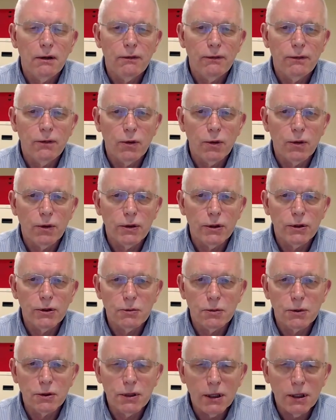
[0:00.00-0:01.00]
for this
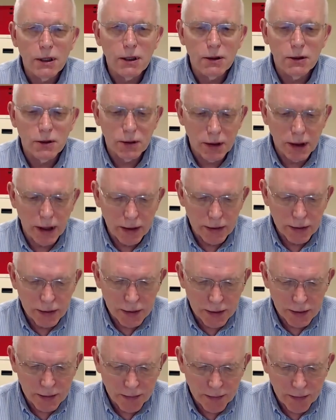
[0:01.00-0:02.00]
particular
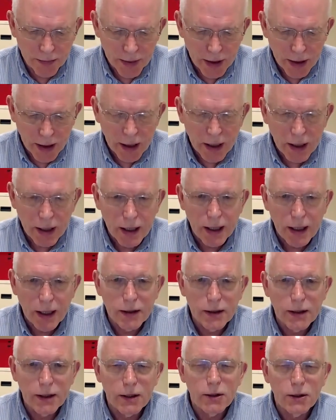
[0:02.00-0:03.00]
lesson,
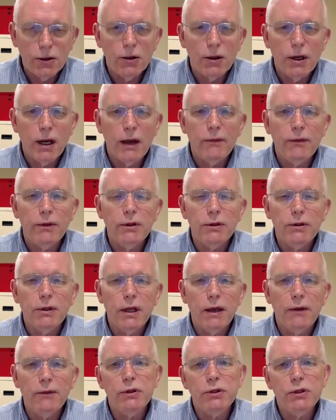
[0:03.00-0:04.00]
and that you'll
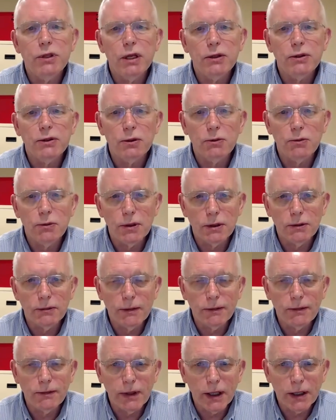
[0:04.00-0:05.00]
have a chance to really
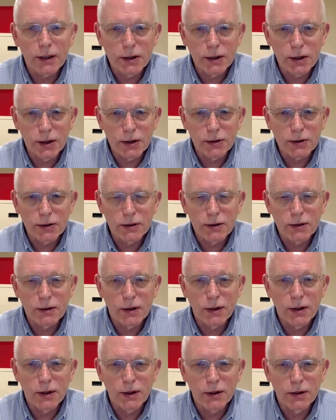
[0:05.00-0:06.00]
reflect on
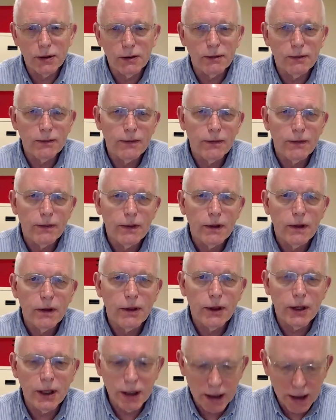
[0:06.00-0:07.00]
their
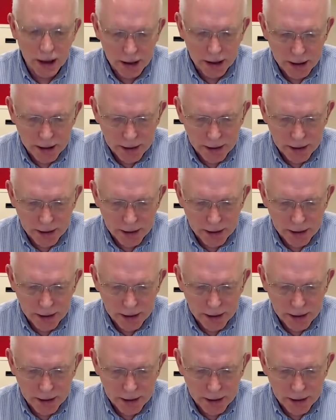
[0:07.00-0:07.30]
thinking